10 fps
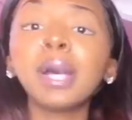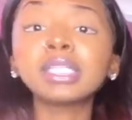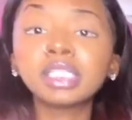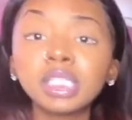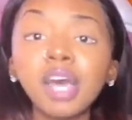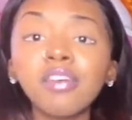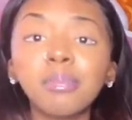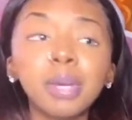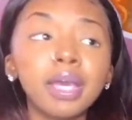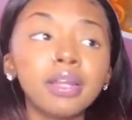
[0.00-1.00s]
my
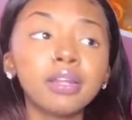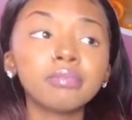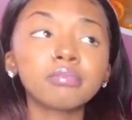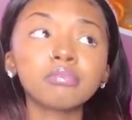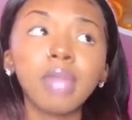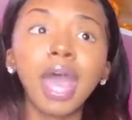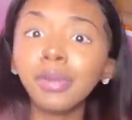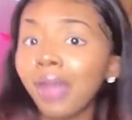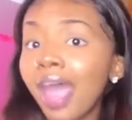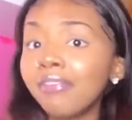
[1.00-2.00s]
stuff, but
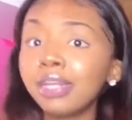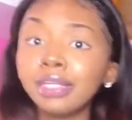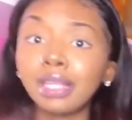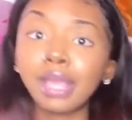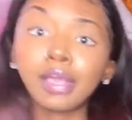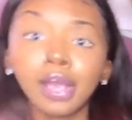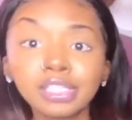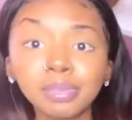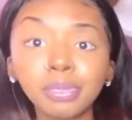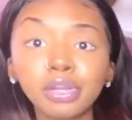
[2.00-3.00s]
I don't have any like
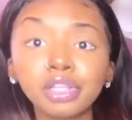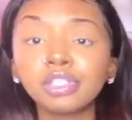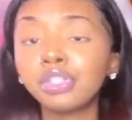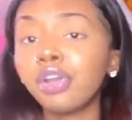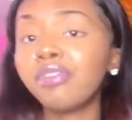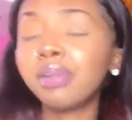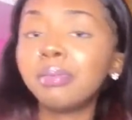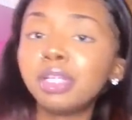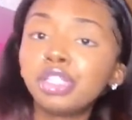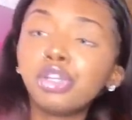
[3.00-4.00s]
customers, you know, for
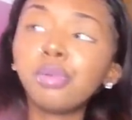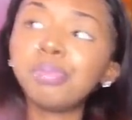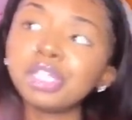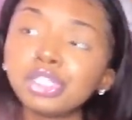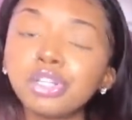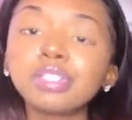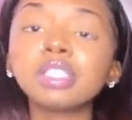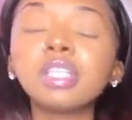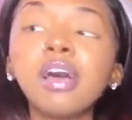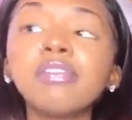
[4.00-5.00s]
them to show pictures
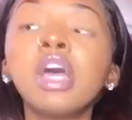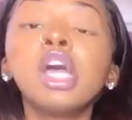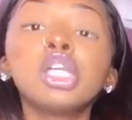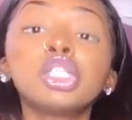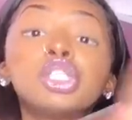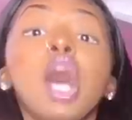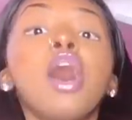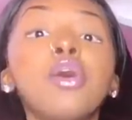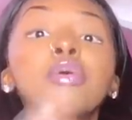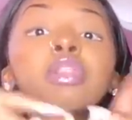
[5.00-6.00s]
and stuff.
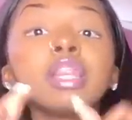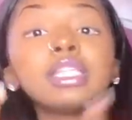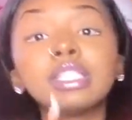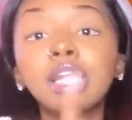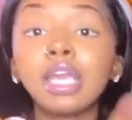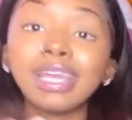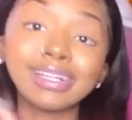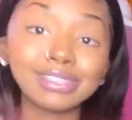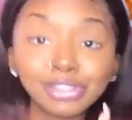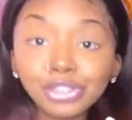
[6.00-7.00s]
So listen,
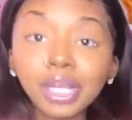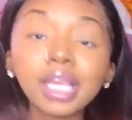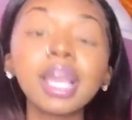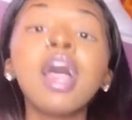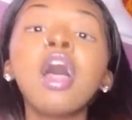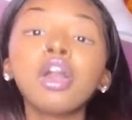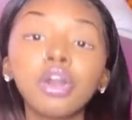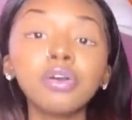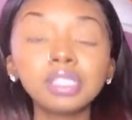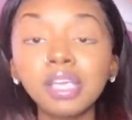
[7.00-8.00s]
here's the trick.
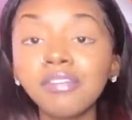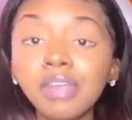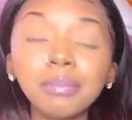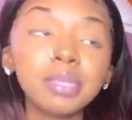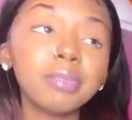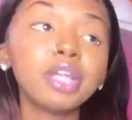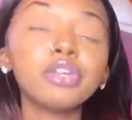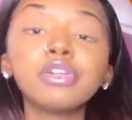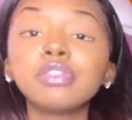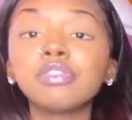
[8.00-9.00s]
Go see a family
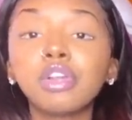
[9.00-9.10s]
member,